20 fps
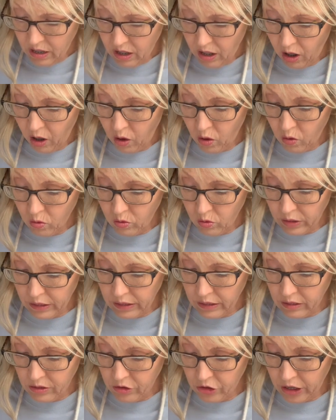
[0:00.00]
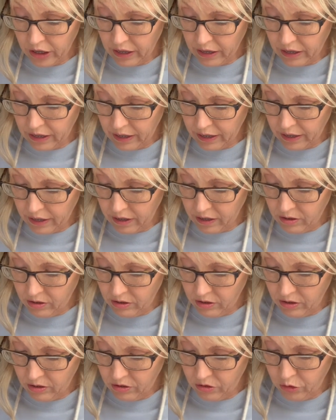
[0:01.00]
hole in the chicken
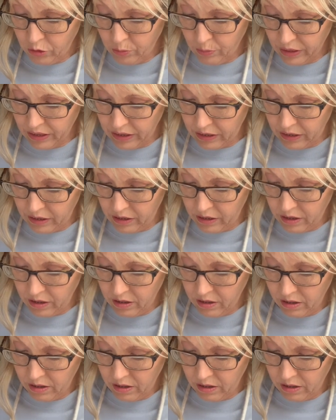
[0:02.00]
eggs to be